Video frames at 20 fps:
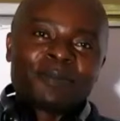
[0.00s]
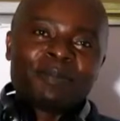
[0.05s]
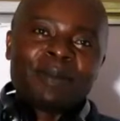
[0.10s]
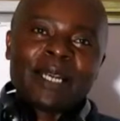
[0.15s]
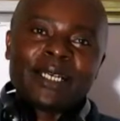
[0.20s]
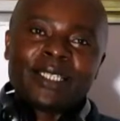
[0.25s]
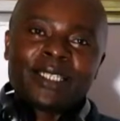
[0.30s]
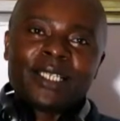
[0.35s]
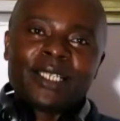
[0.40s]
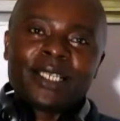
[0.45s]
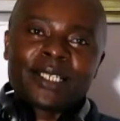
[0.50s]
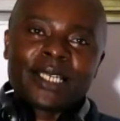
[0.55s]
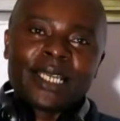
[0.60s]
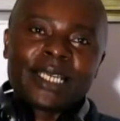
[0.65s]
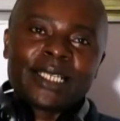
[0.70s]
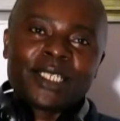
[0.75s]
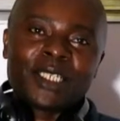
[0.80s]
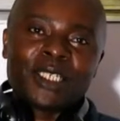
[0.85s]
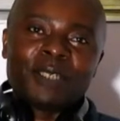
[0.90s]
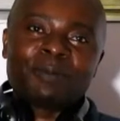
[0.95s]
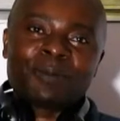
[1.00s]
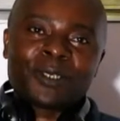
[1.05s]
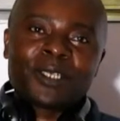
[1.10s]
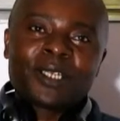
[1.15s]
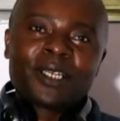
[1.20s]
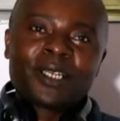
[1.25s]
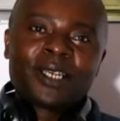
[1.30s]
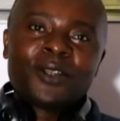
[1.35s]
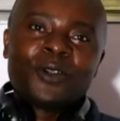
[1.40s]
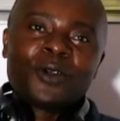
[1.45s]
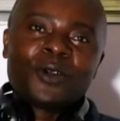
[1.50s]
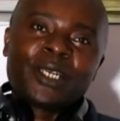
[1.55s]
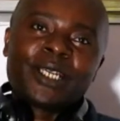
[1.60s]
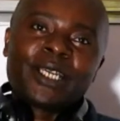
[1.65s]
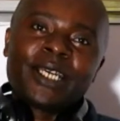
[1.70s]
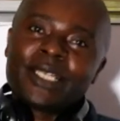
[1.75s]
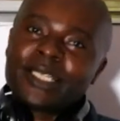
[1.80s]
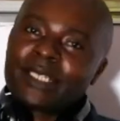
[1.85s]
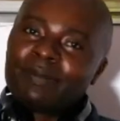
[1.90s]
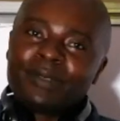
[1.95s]
bad things like chips, you can
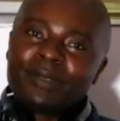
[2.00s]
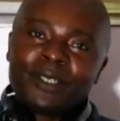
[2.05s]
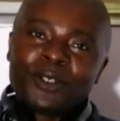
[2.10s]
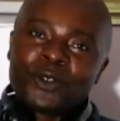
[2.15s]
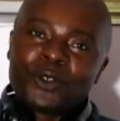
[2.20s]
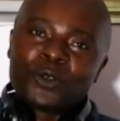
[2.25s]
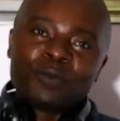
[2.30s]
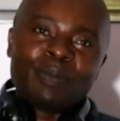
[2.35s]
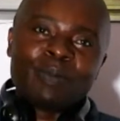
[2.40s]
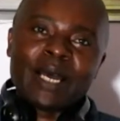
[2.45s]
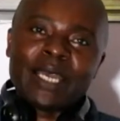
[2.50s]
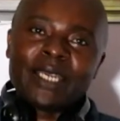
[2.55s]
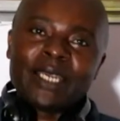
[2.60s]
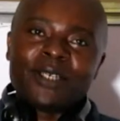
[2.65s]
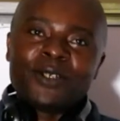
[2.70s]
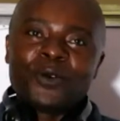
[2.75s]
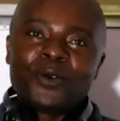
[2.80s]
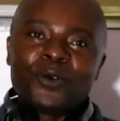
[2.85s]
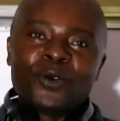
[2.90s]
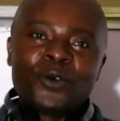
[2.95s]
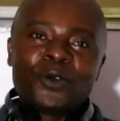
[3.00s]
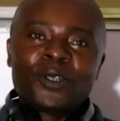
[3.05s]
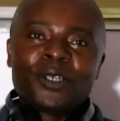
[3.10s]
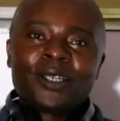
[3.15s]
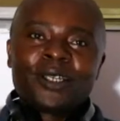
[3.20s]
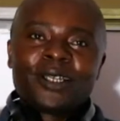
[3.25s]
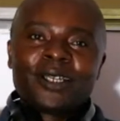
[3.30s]
get something to buy it, you know.